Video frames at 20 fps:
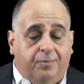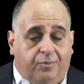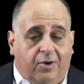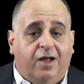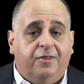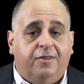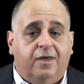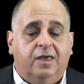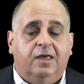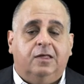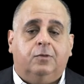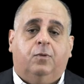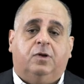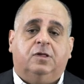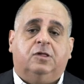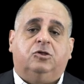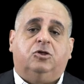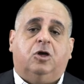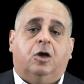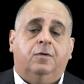brother is
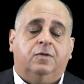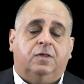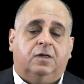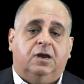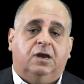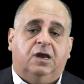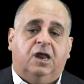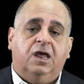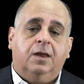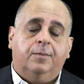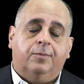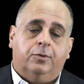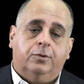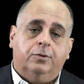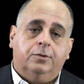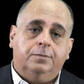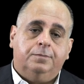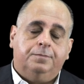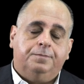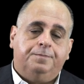what's chosen in
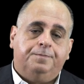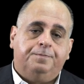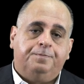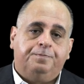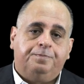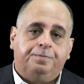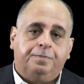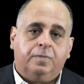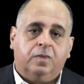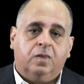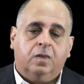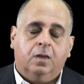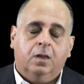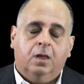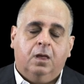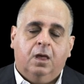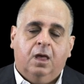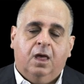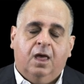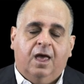Hebrew.
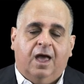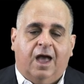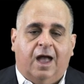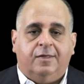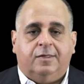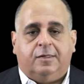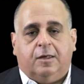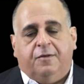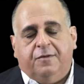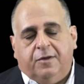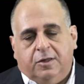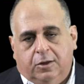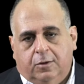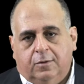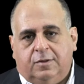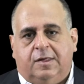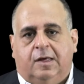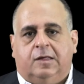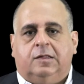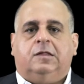And so the
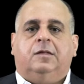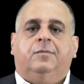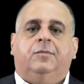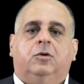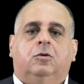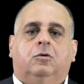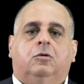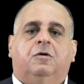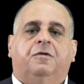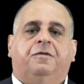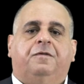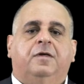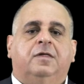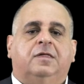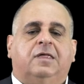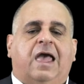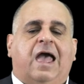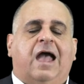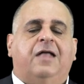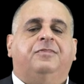New Testament
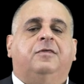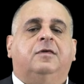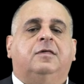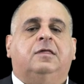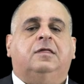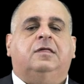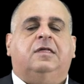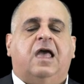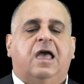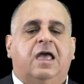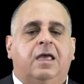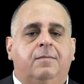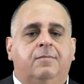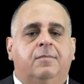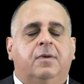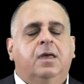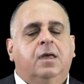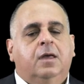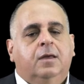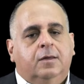authors had the
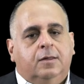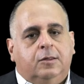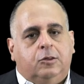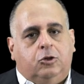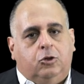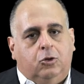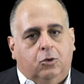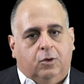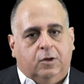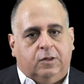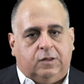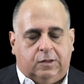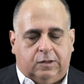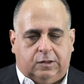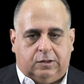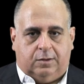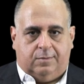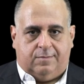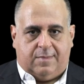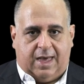same
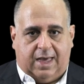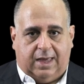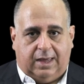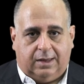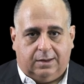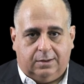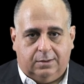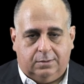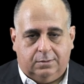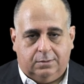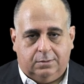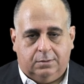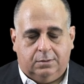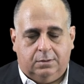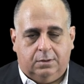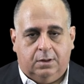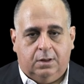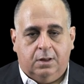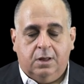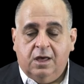choices to make.
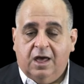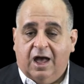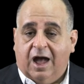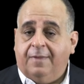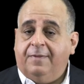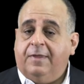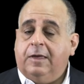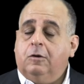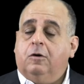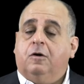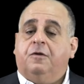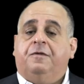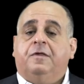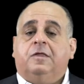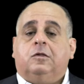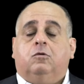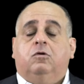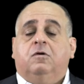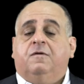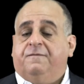And the
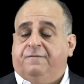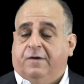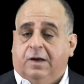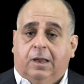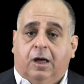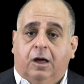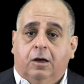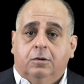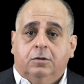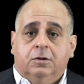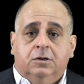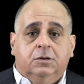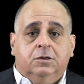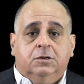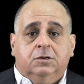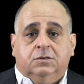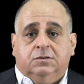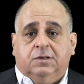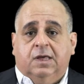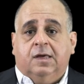authors could follow
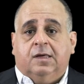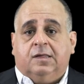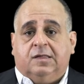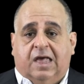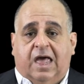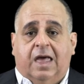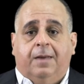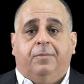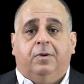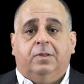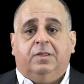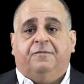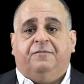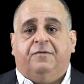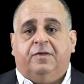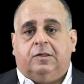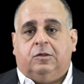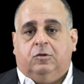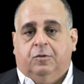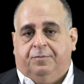the example of
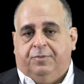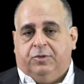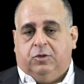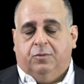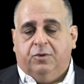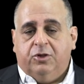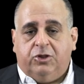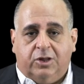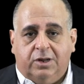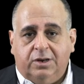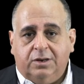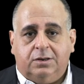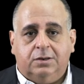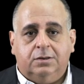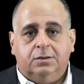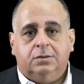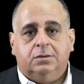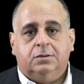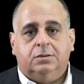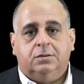the Septuagint,
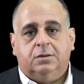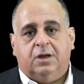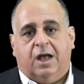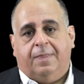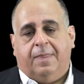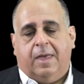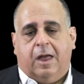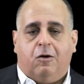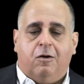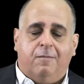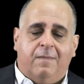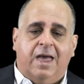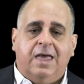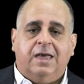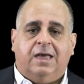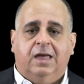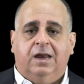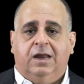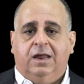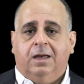an
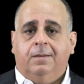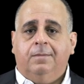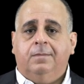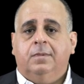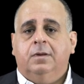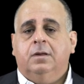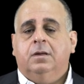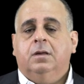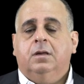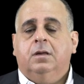Aramaic idiom,